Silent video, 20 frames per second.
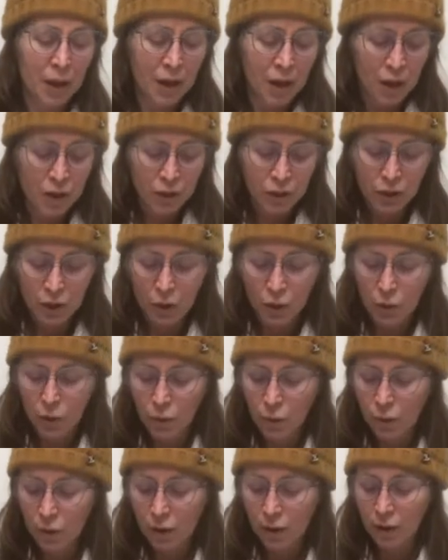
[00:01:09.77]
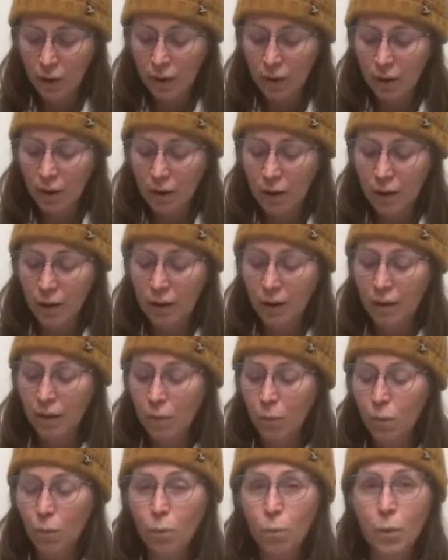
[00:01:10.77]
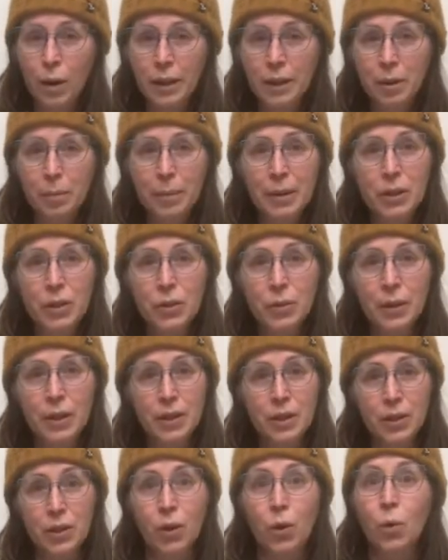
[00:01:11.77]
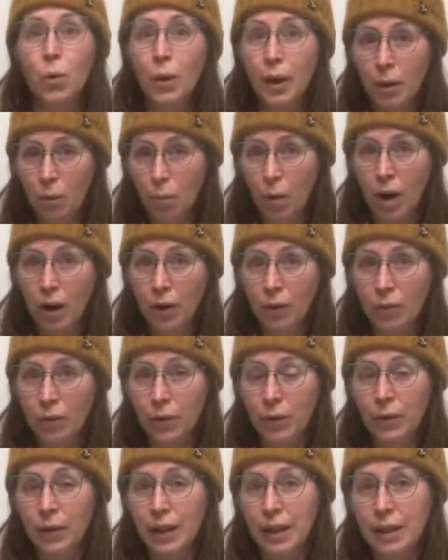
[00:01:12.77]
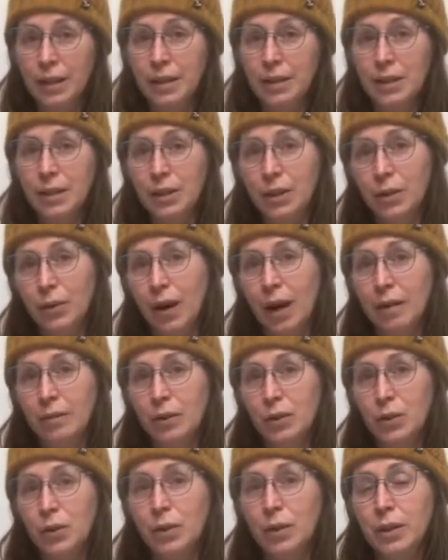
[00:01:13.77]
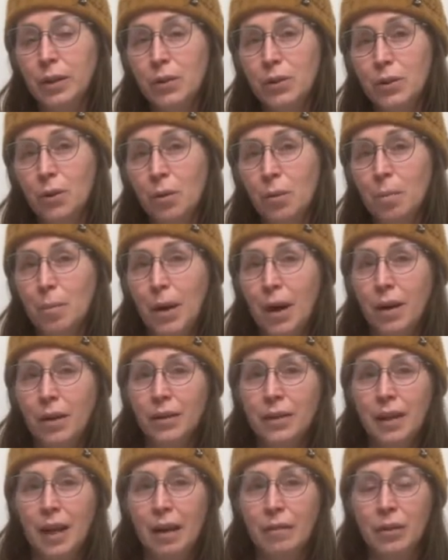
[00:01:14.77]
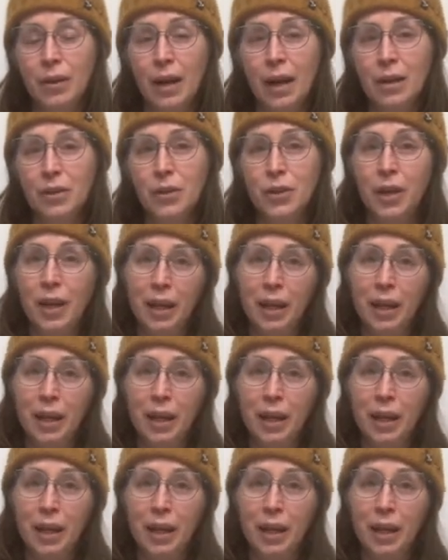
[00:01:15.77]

So what you'll be doing, just a quick walkthrough, is you have your 2-liter soda bottle, you have your alginate.